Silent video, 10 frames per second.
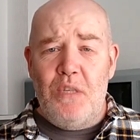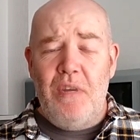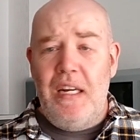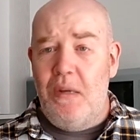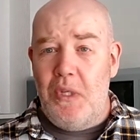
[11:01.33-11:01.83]

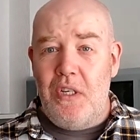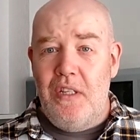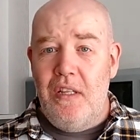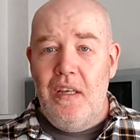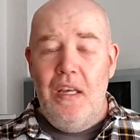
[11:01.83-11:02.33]
reload the
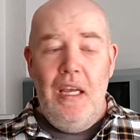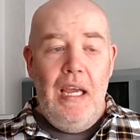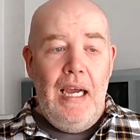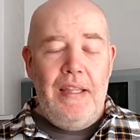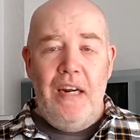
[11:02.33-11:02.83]
gun.
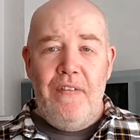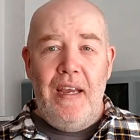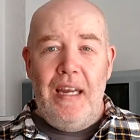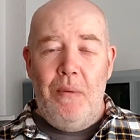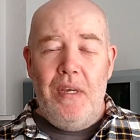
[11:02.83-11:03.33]
And then I
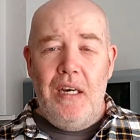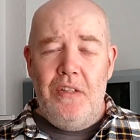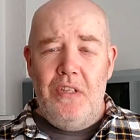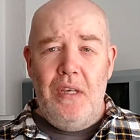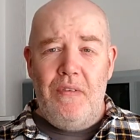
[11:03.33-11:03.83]
found out what you've
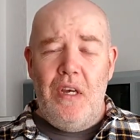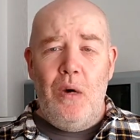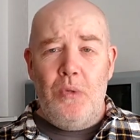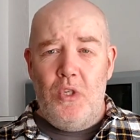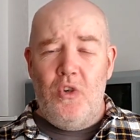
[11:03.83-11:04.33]
got to do. You have to
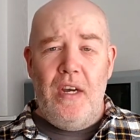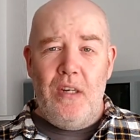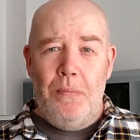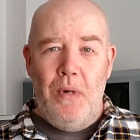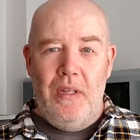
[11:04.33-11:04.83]
hold the
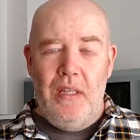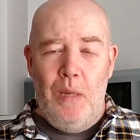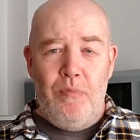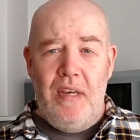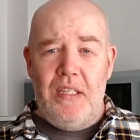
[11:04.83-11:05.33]
triangle button
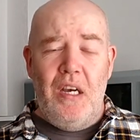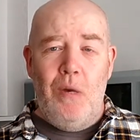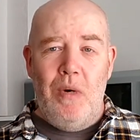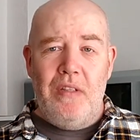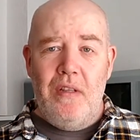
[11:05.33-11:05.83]
and press
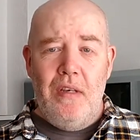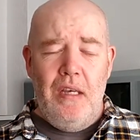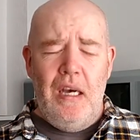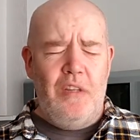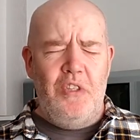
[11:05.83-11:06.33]

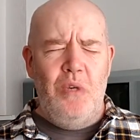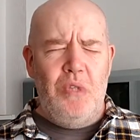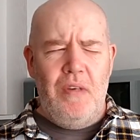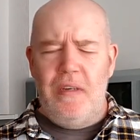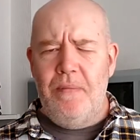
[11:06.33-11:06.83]

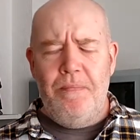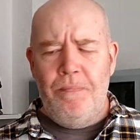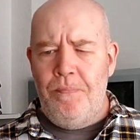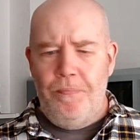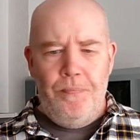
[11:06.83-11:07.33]
R2.
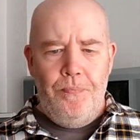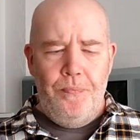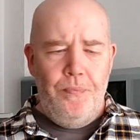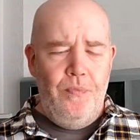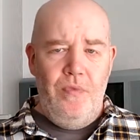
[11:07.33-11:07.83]

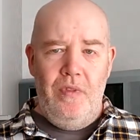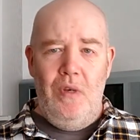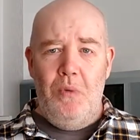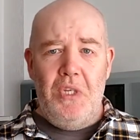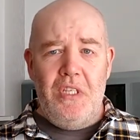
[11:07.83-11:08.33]

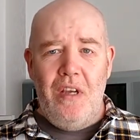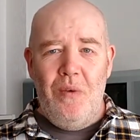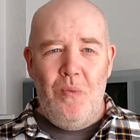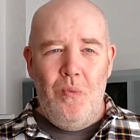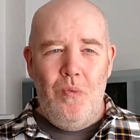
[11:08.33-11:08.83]
Which is like,
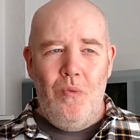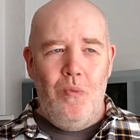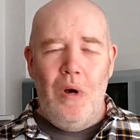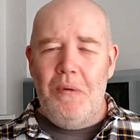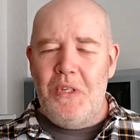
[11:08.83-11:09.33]

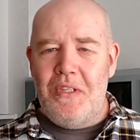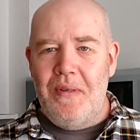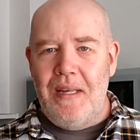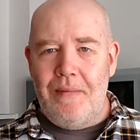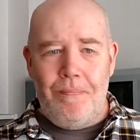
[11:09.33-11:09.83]
why would you do
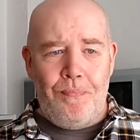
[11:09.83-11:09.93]
that?